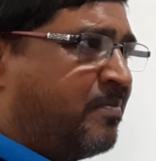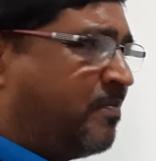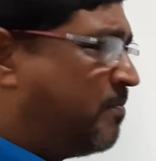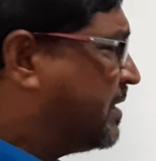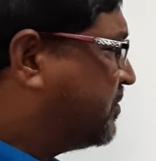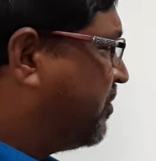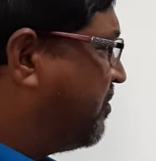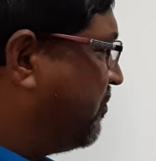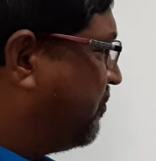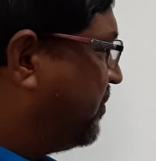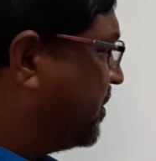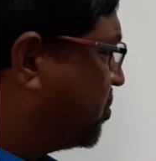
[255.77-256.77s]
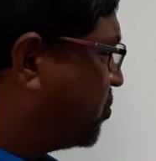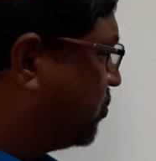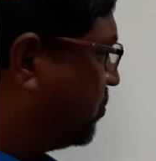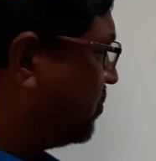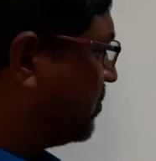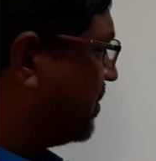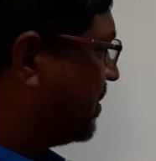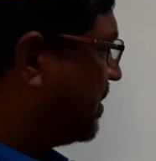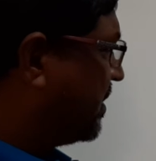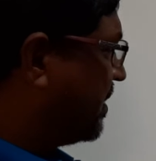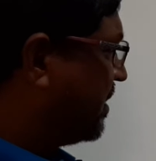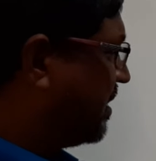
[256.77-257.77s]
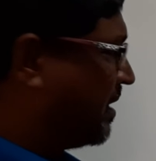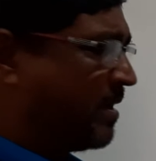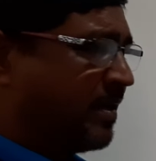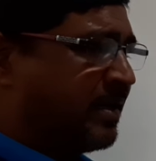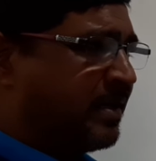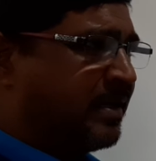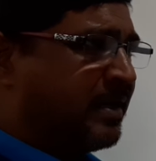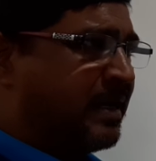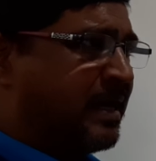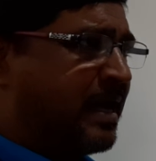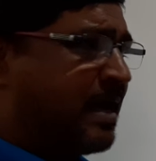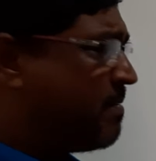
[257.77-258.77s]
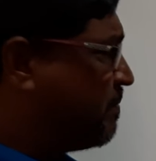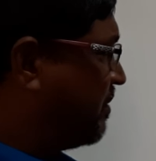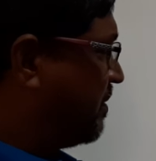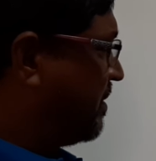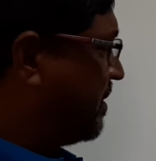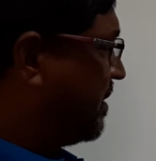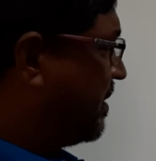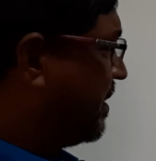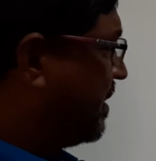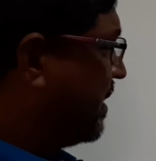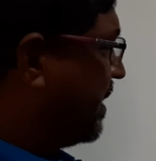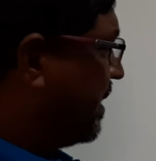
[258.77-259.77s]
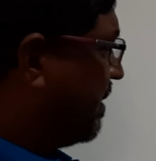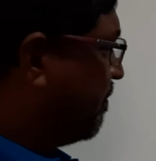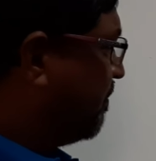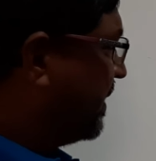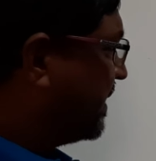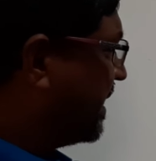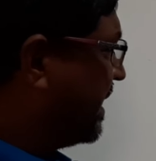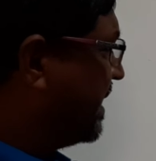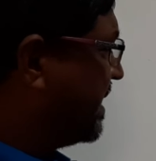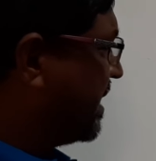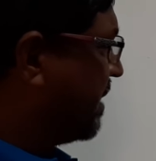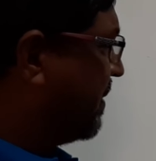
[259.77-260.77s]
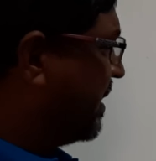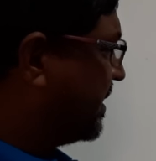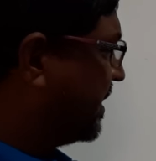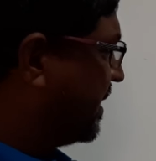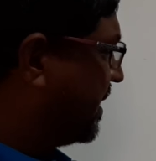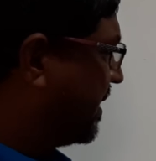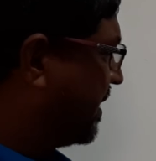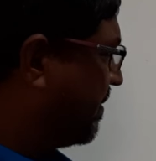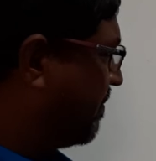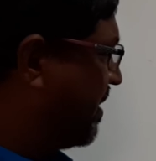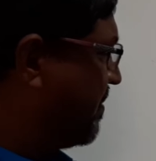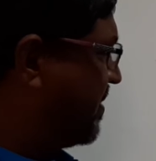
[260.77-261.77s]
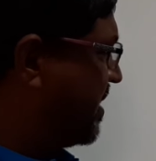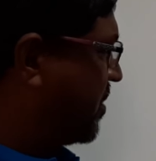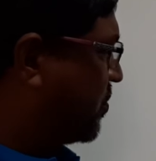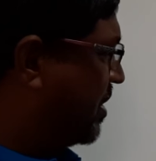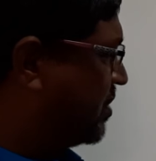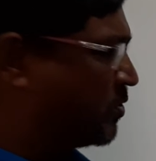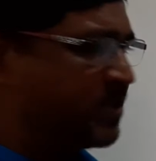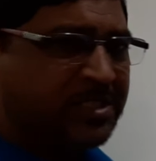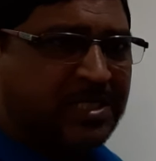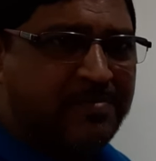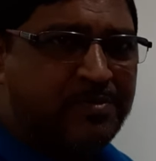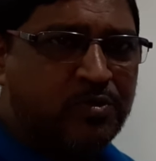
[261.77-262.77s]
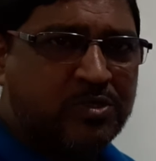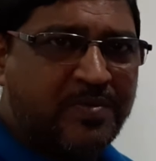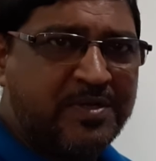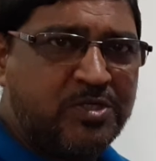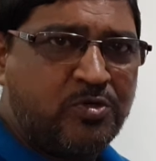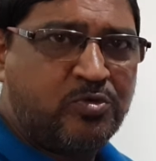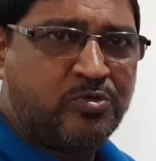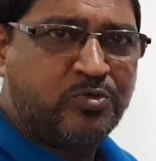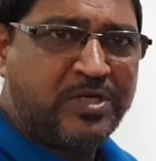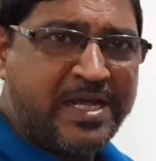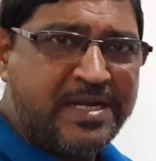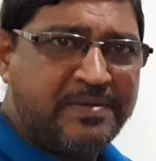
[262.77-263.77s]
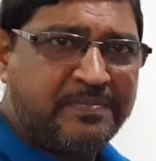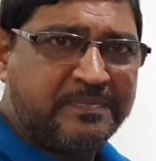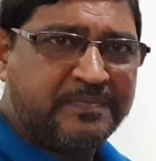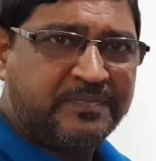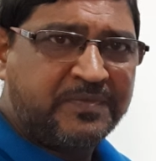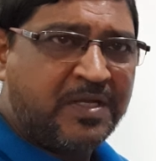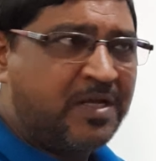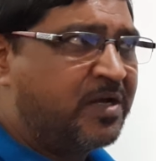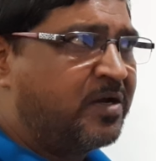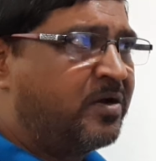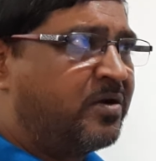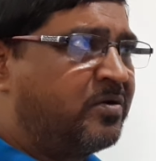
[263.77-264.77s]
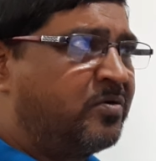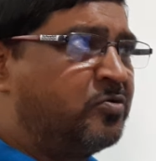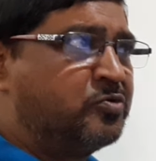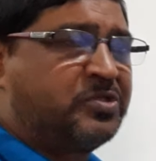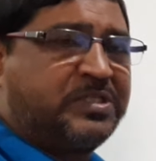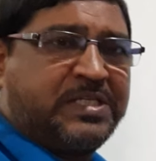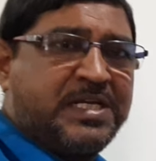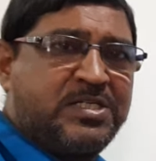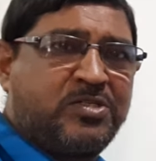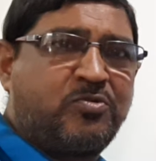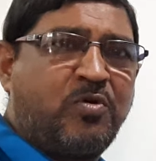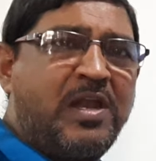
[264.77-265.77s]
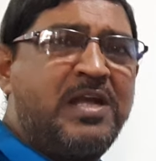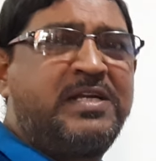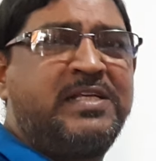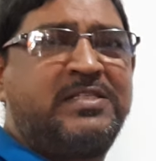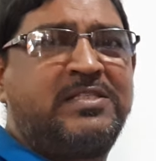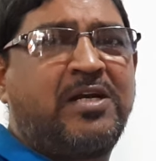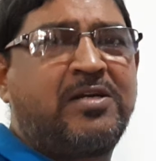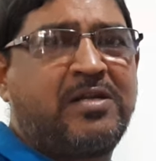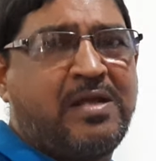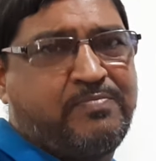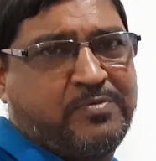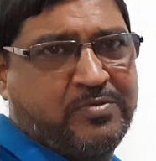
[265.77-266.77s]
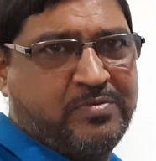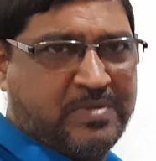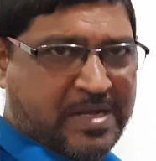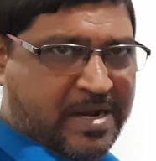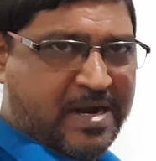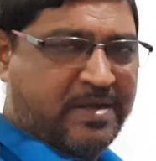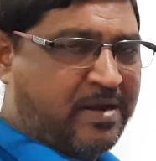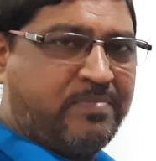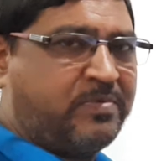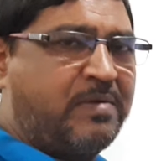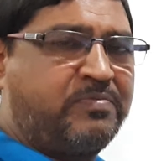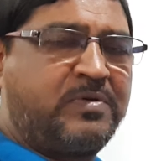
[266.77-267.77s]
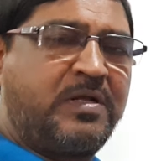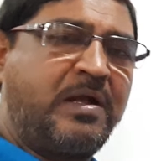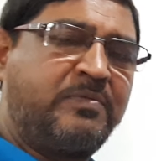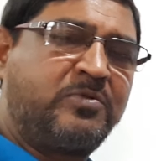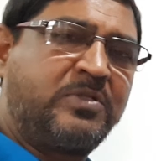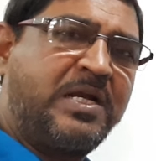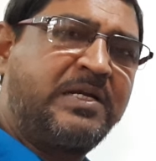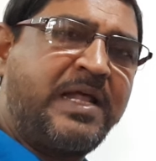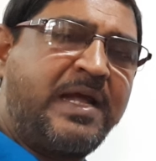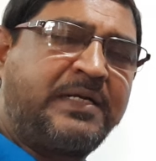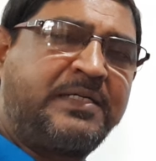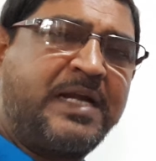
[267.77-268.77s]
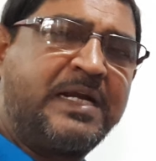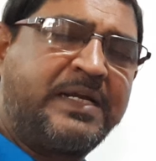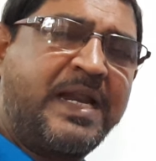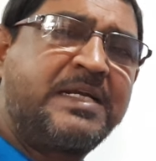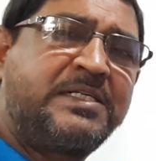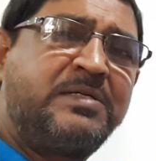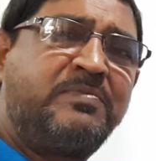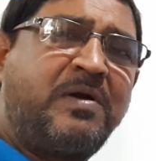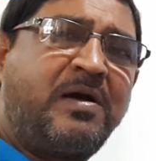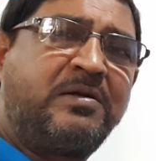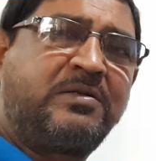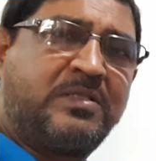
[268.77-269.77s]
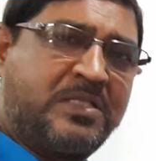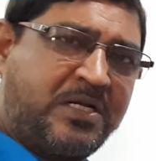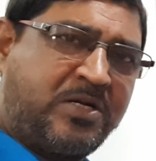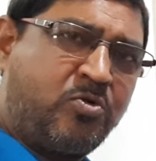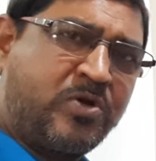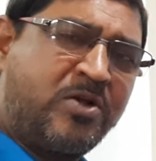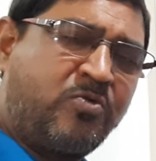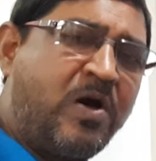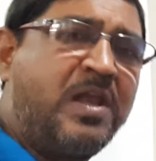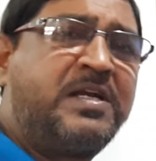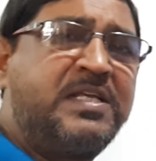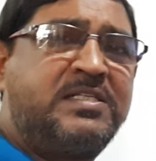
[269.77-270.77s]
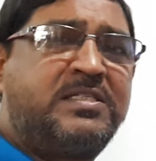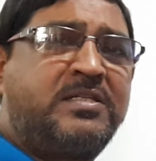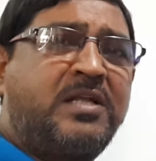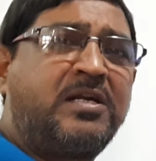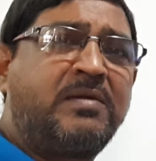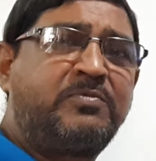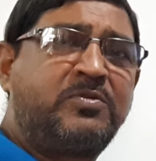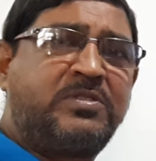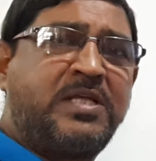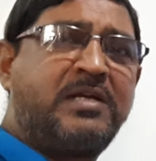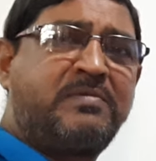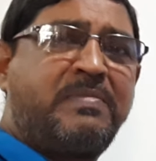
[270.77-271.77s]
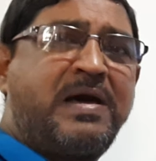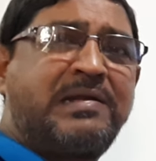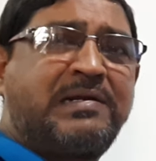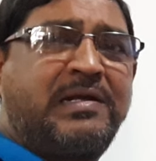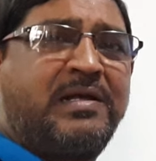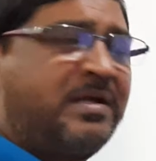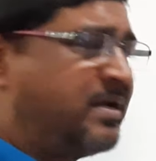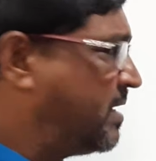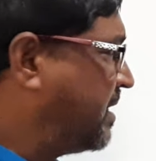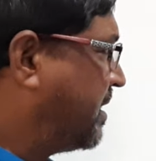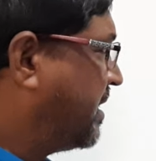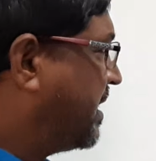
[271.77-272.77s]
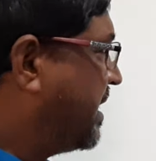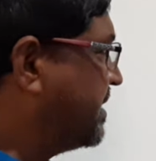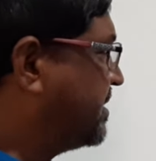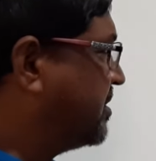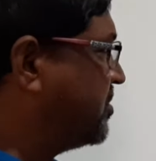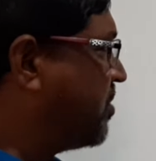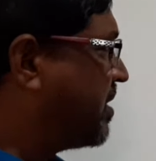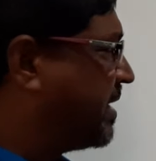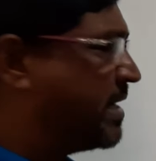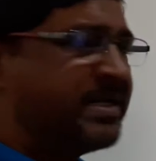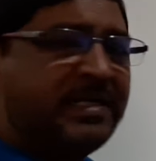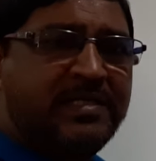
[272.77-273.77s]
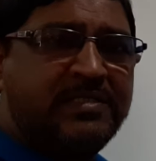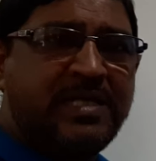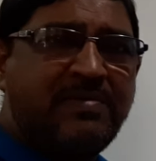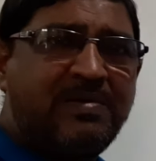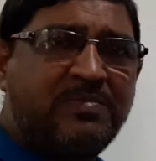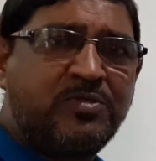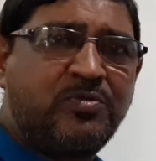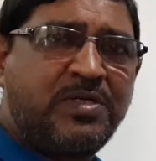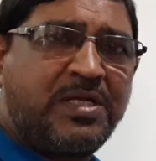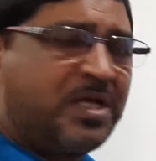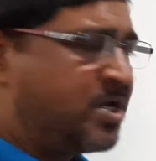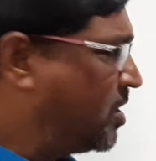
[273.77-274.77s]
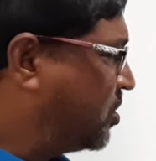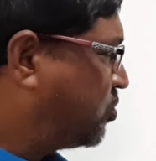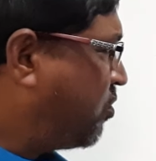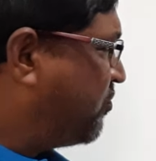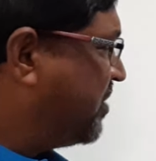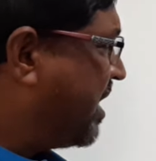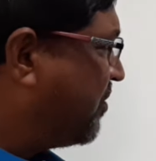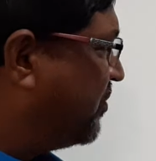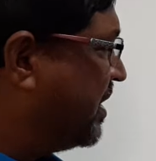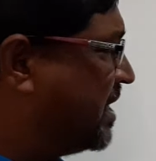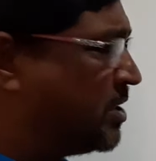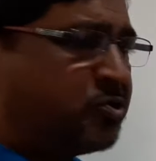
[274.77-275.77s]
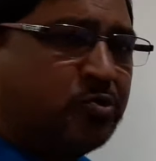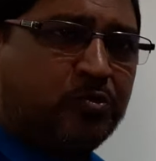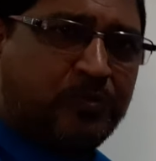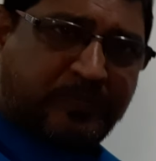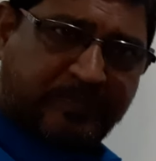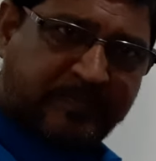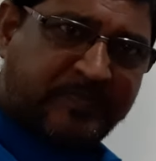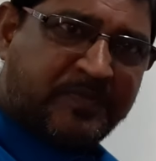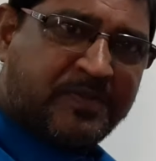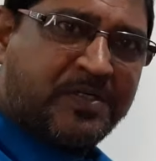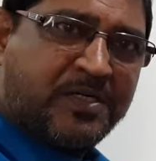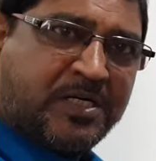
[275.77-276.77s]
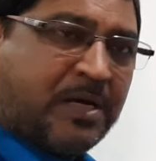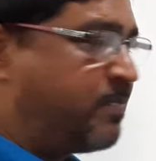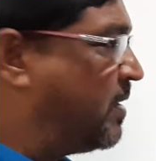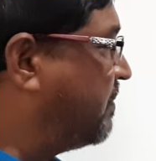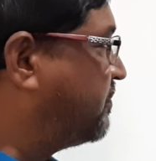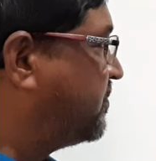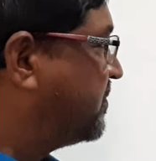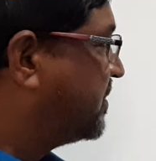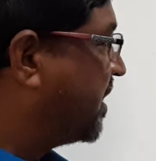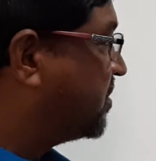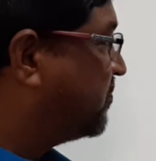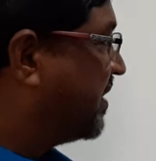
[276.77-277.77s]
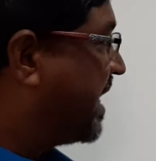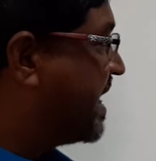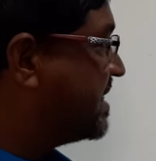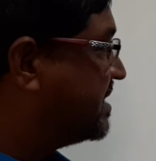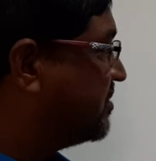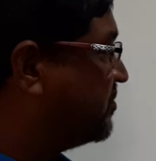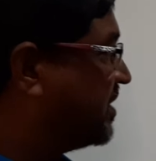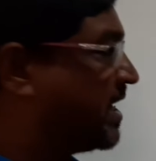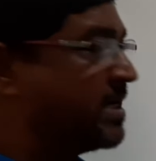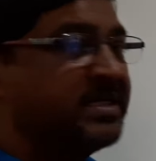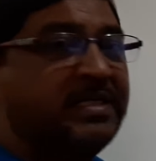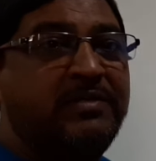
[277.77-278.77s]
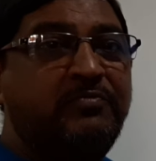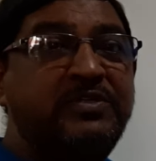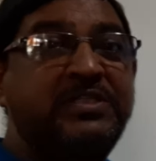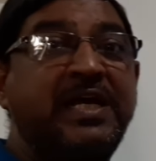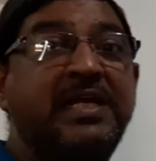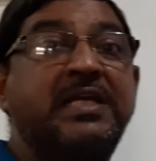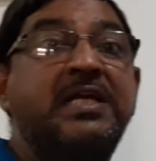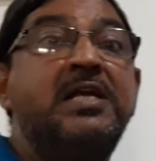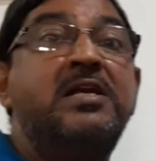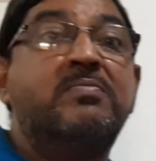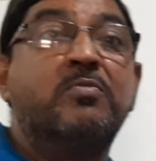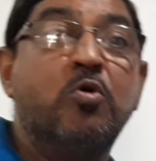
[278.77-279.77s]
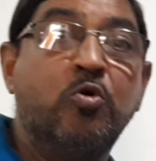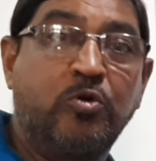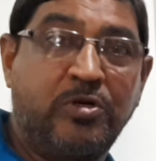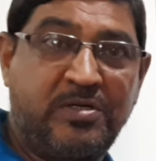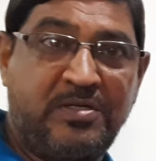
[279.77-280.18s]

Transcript: But we wish to have better yielding ability, maybe equal to this M27029, whose seed quality is not up to that attractive, or the cooking quality is not up to that mark as you are getting in Sambha Masuri. So we are willing to develop such variety which can yield more